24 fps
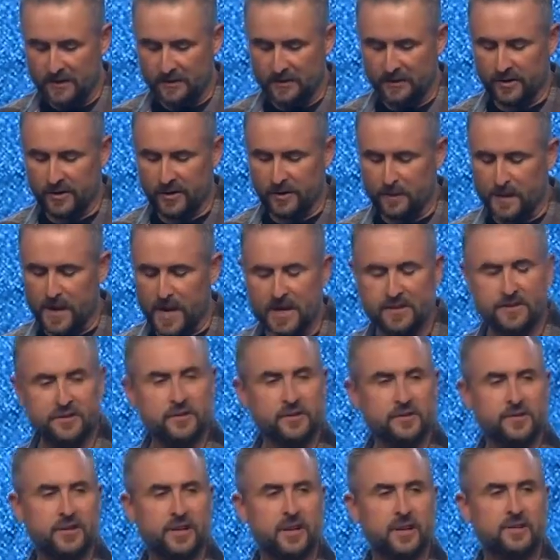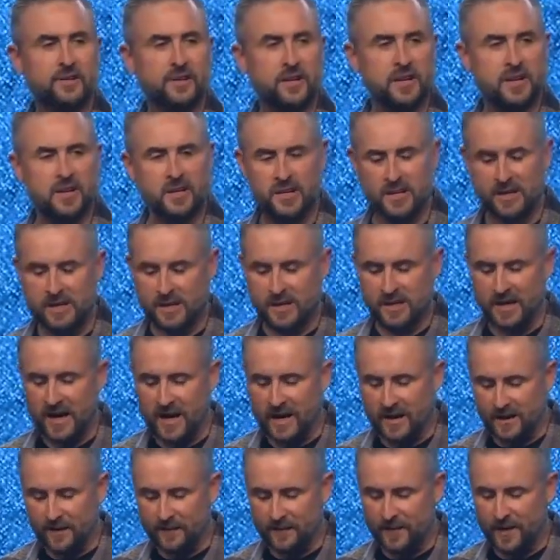To the apostles' teaching
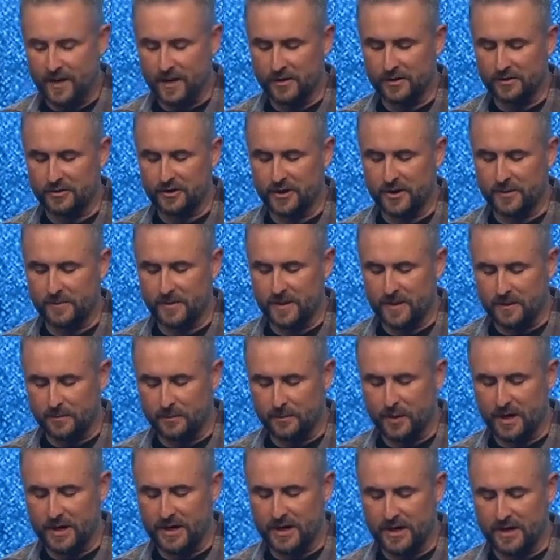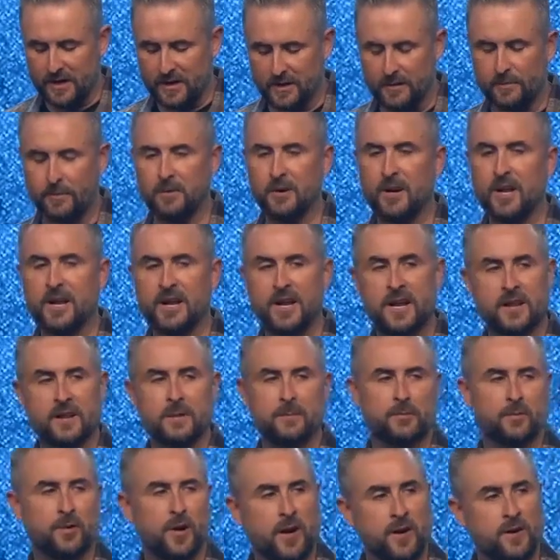and the fellowship and the breaking of the bread and the
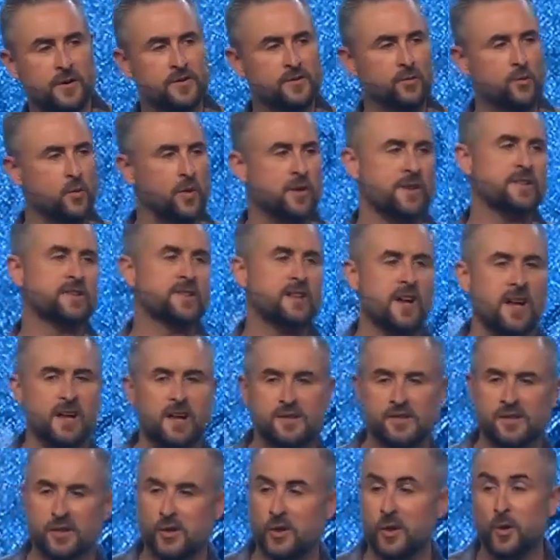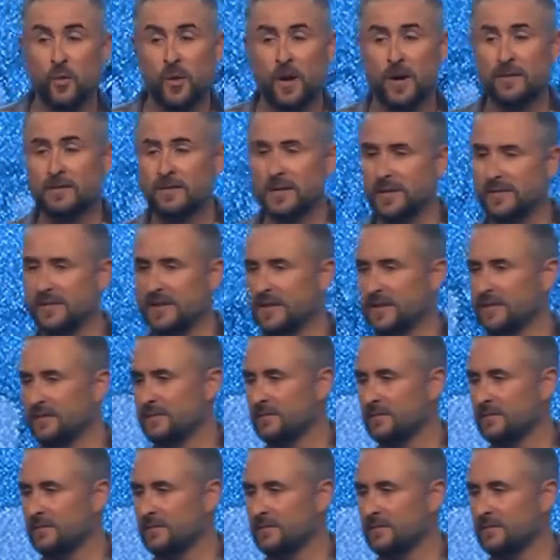prayers. What is that? It's a new way of living.